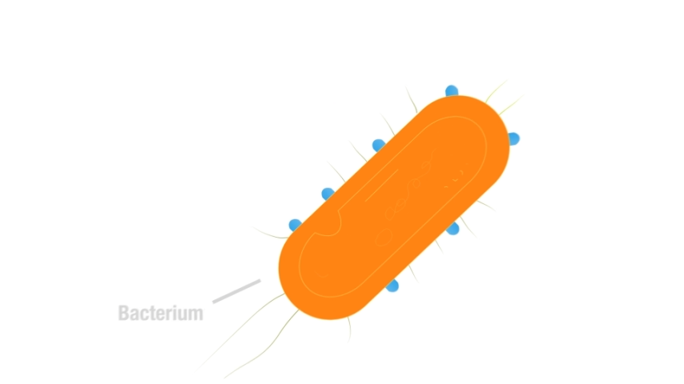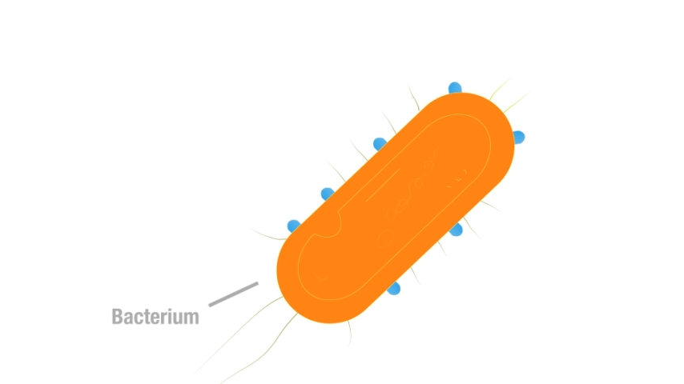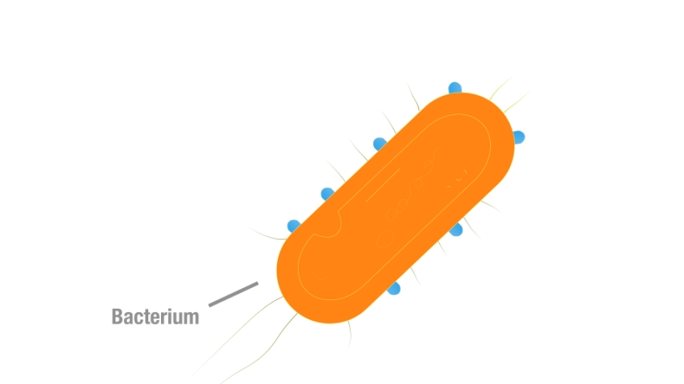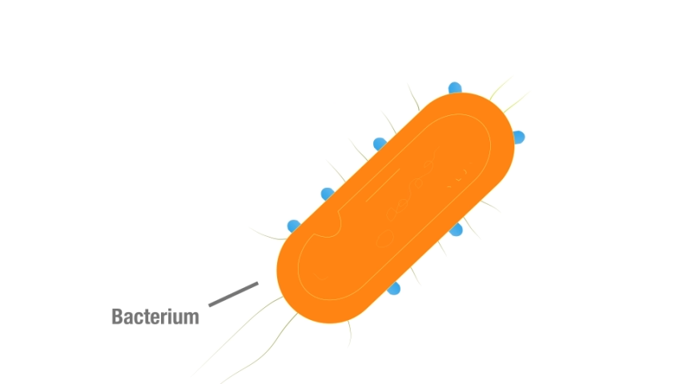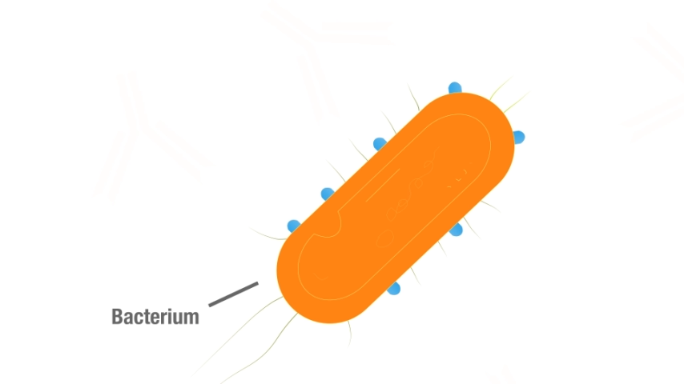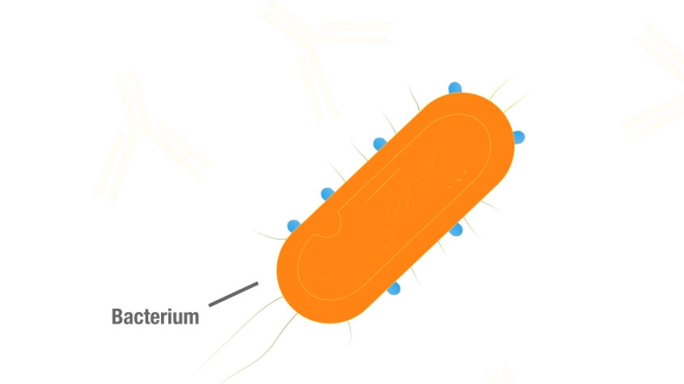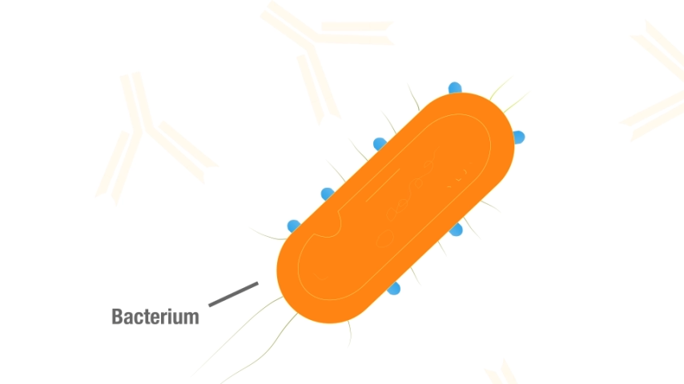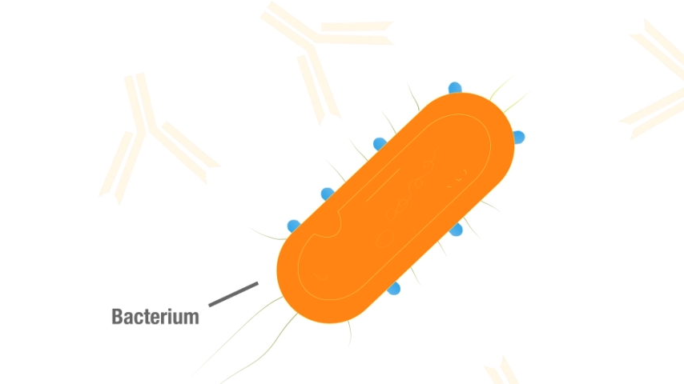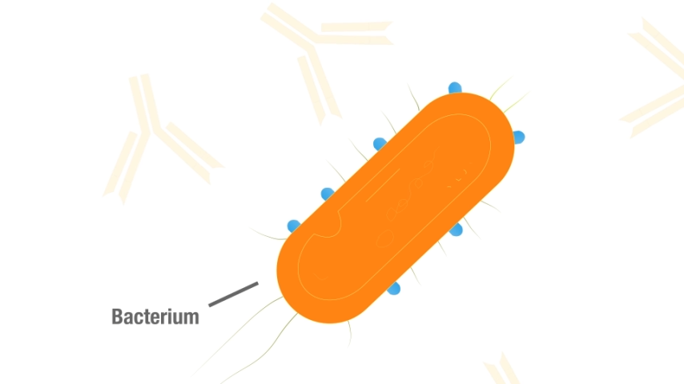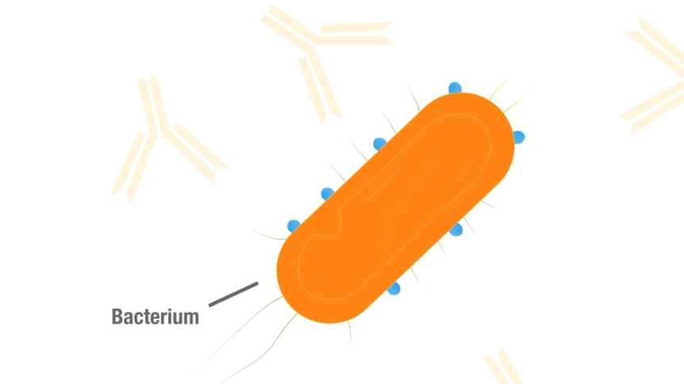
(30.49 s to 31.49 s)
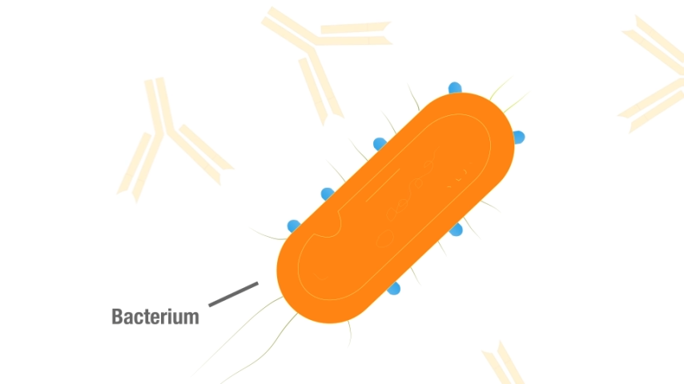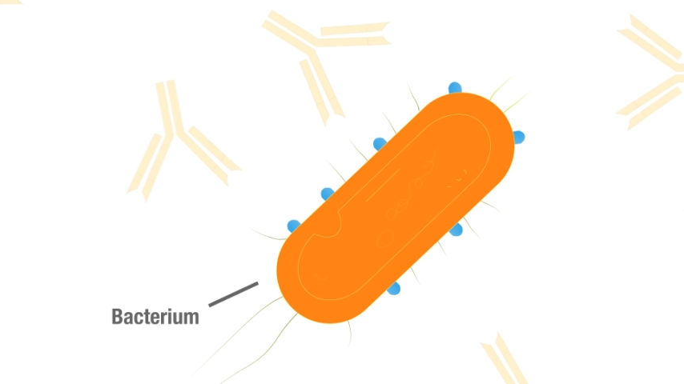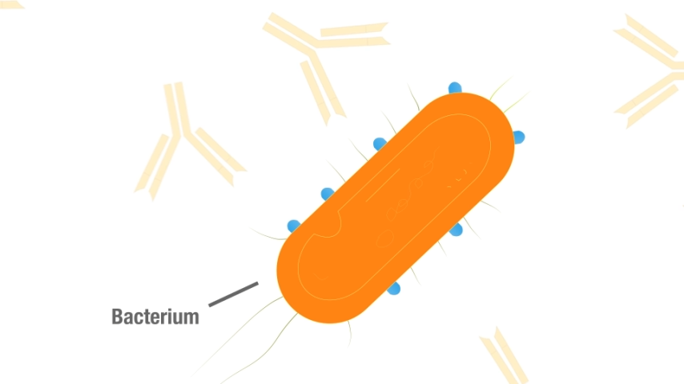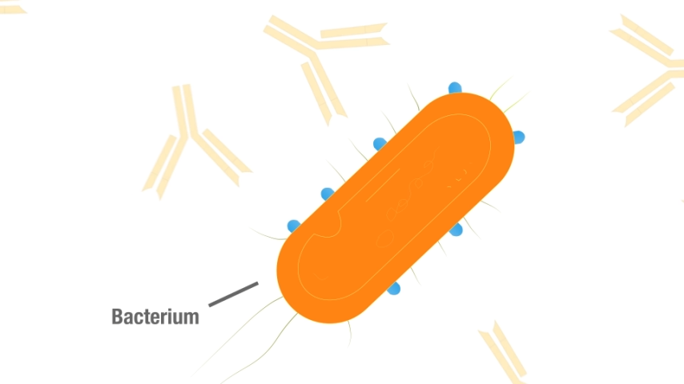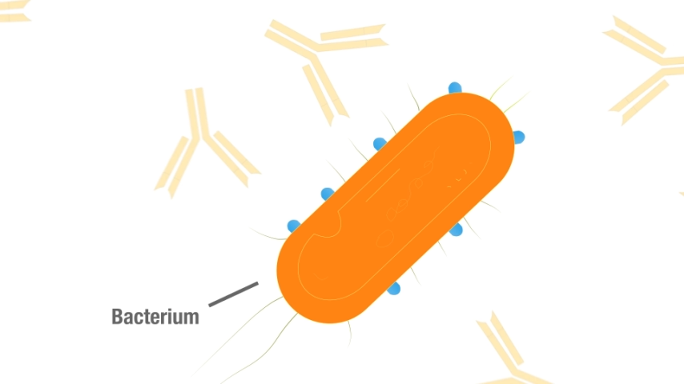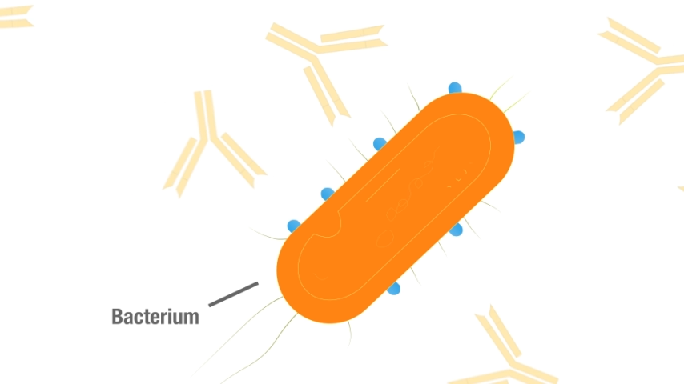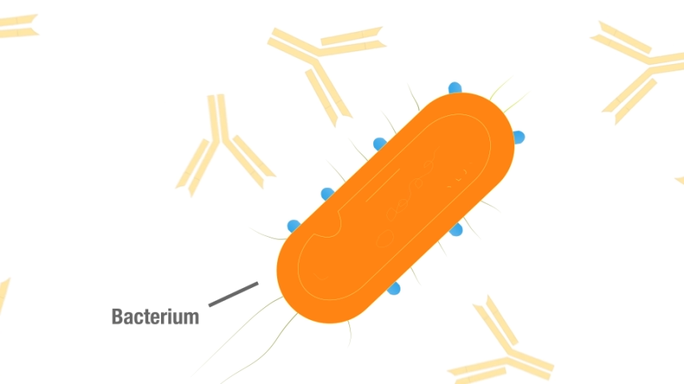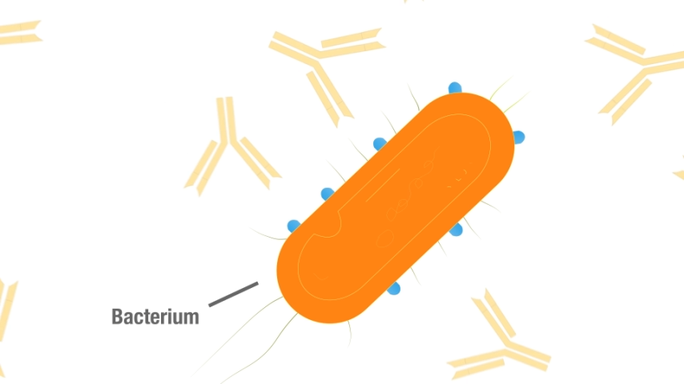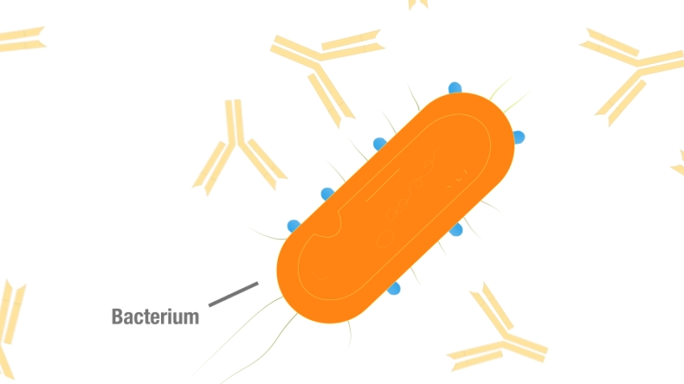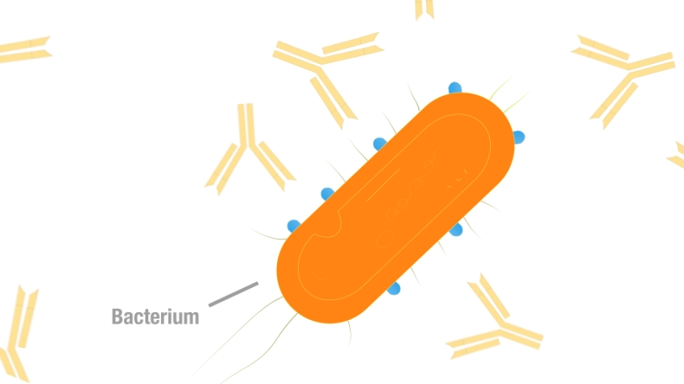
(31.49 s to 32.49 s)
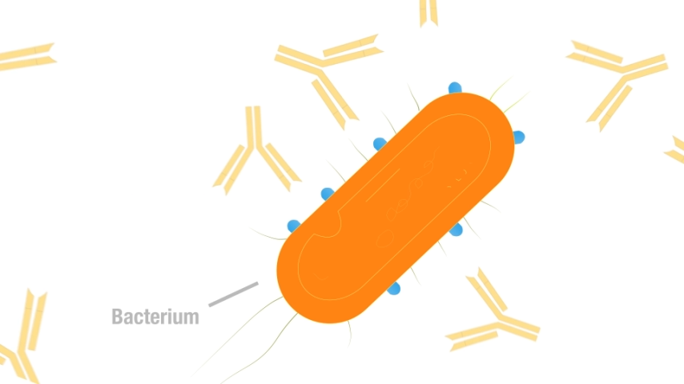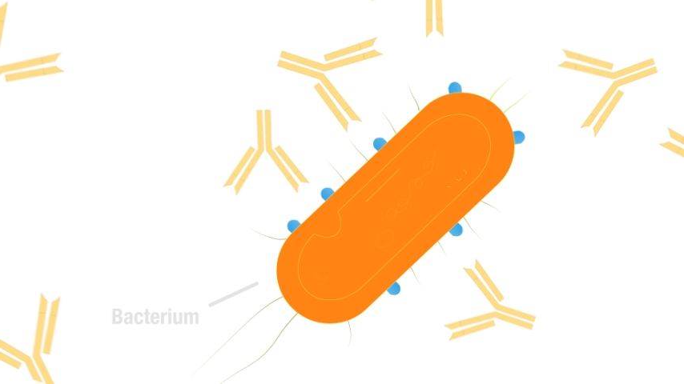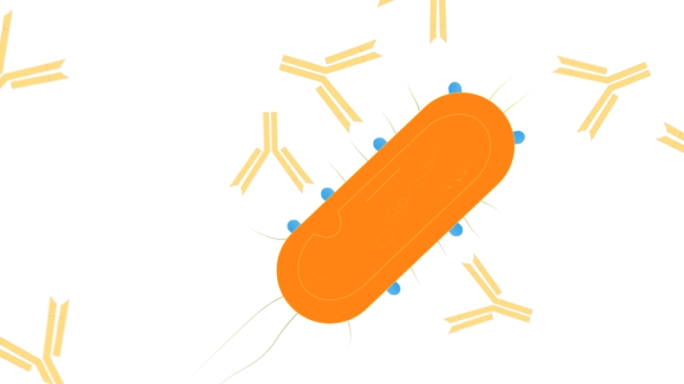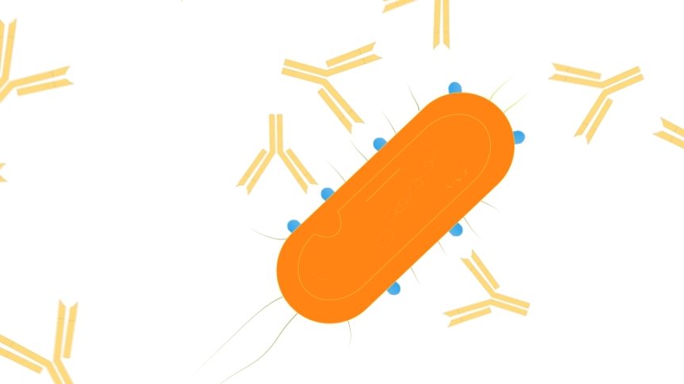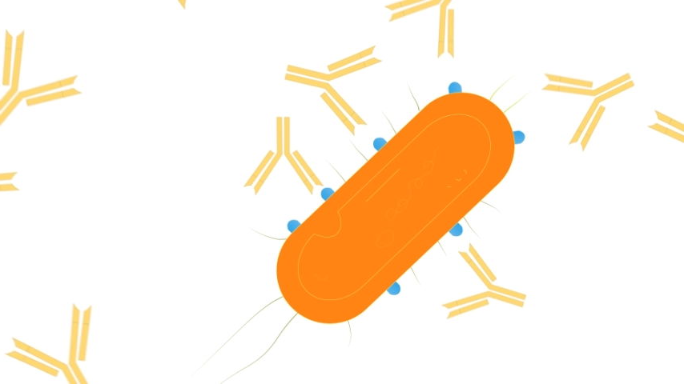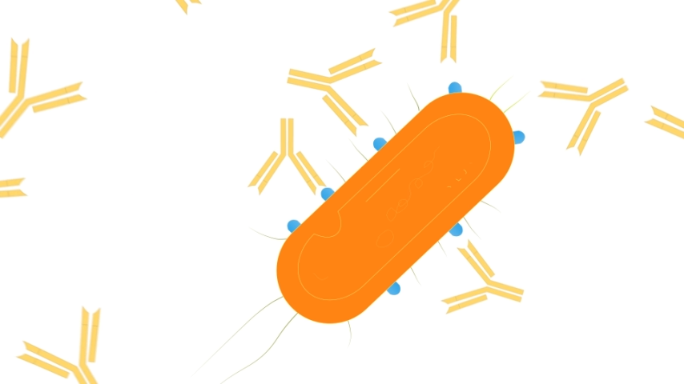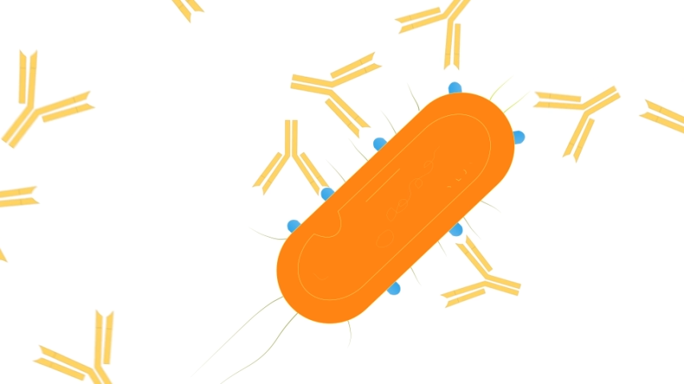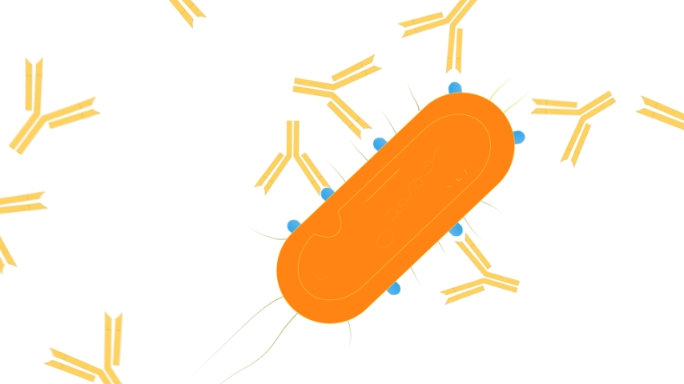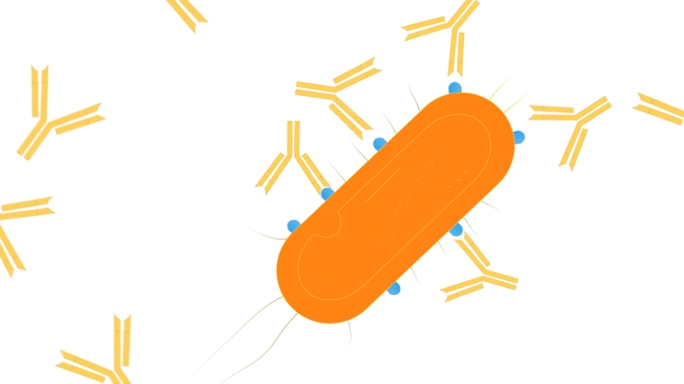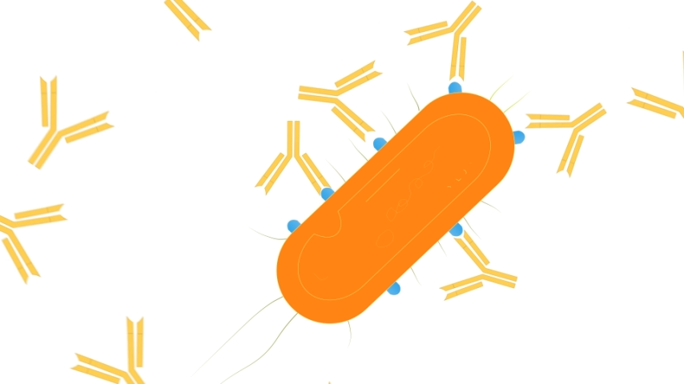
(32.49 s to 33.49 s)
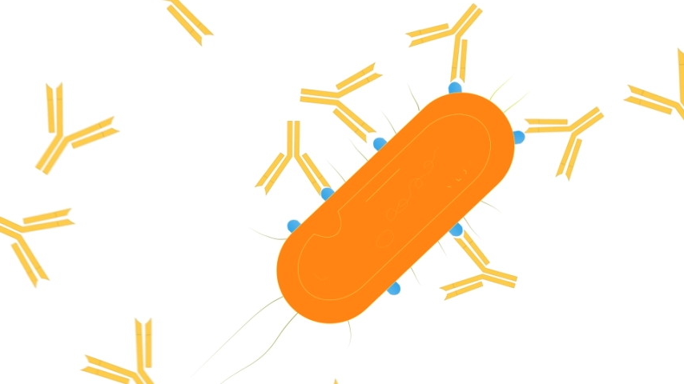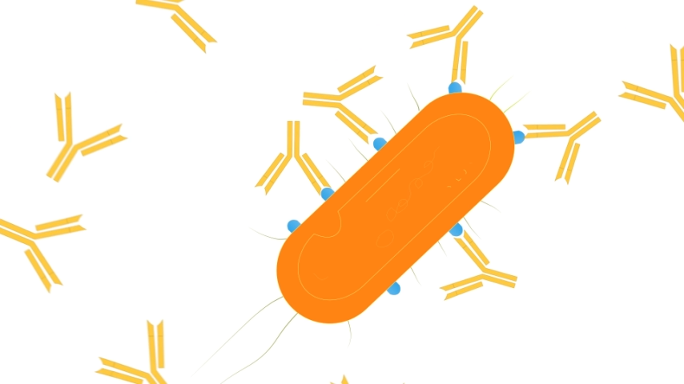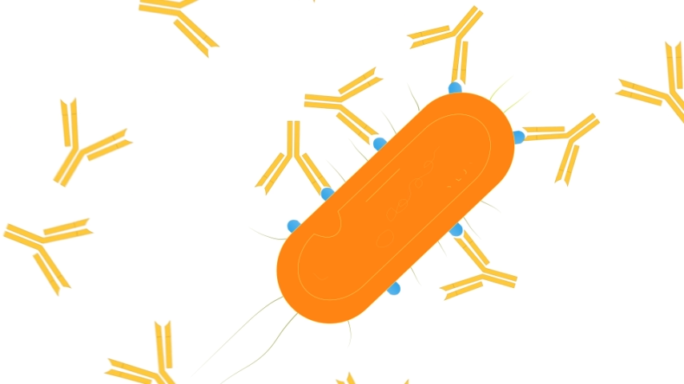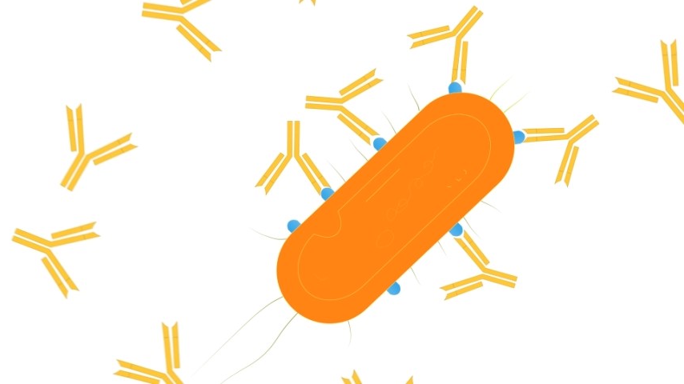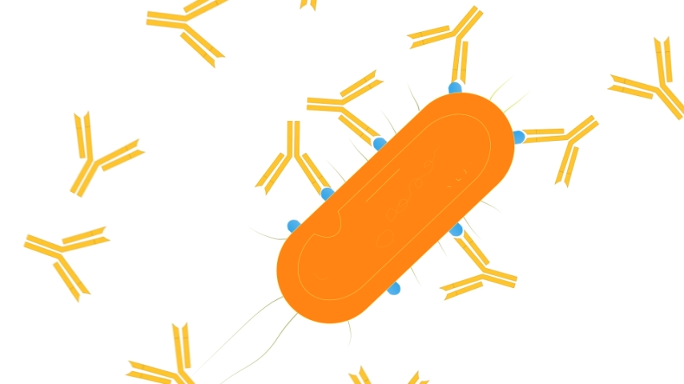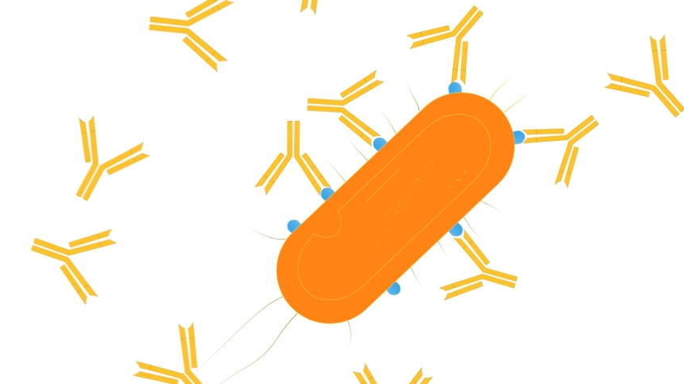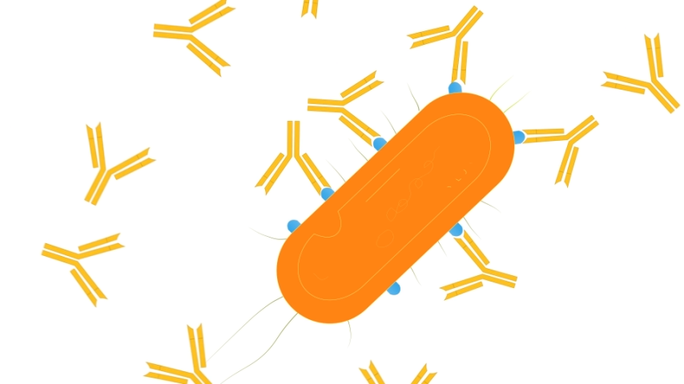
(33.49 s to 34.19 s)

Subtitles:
(no speaker visible)